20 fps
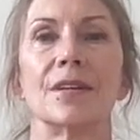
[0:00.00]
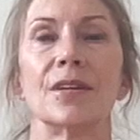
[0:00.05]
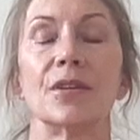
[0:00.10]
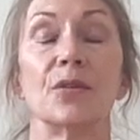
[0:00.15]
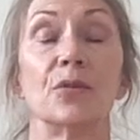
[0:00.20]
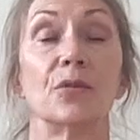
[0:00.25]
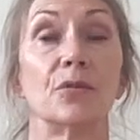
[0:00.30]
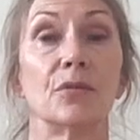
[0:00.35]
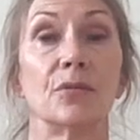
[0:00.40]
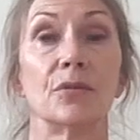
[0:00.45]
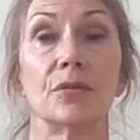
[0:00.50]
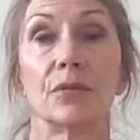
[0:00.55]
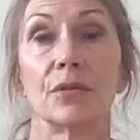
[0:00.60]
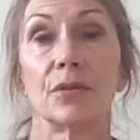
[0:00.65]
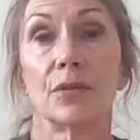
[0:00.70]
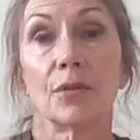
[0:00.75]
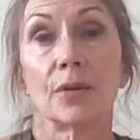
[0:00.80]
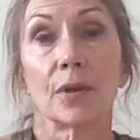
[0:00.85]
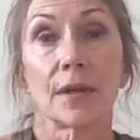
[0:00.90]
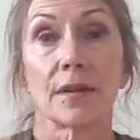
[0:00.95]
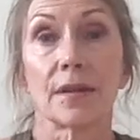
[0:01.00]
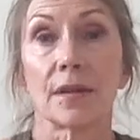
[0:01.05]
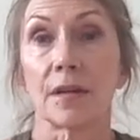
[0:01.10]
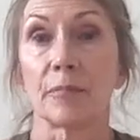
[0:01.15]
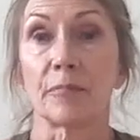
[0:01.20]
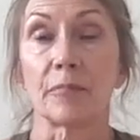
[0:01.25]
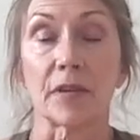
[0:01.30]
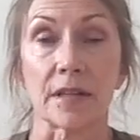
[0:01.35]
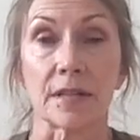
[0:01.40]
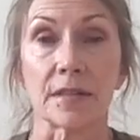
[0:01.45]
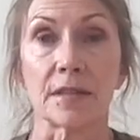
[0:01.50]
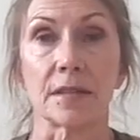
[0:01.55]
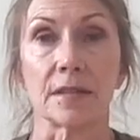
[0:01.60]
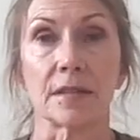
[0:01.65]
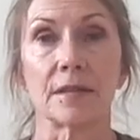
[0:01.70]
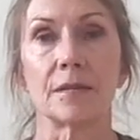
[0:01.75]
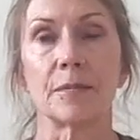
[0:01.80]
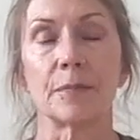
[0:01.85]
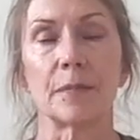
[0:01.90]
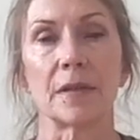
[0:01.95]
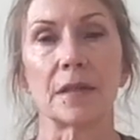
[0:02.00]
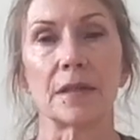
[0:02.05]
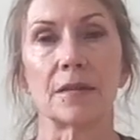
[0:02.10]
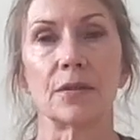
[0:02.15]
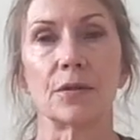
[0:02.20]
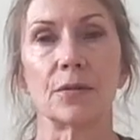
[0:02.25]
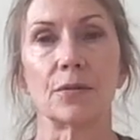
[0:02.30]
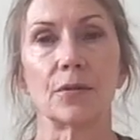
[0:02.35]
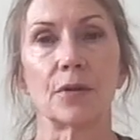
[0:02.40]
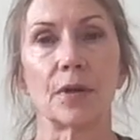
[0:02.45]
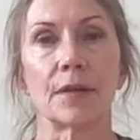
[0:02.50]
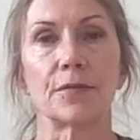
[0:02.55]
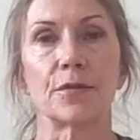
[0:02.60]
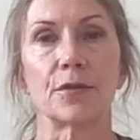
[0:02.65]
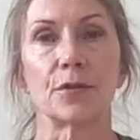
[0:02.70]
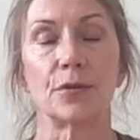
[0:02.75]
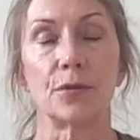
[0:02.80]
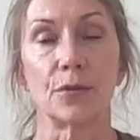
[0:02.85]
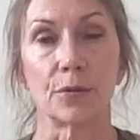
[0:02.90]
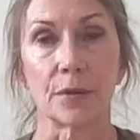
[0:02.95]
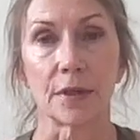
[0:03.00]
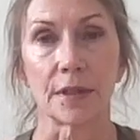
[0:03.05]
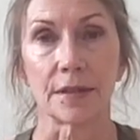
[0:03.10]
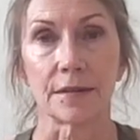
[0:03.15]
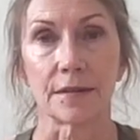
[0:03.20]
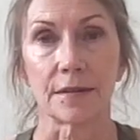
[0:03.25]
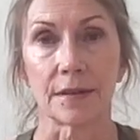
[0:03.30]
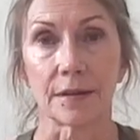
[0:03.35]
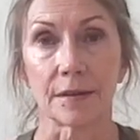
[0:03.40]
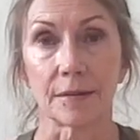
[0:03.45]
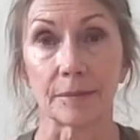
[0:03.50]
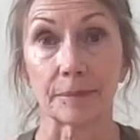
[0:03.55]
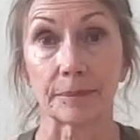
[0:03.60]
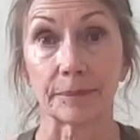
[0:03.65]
you are there present, but you don't have to do anything.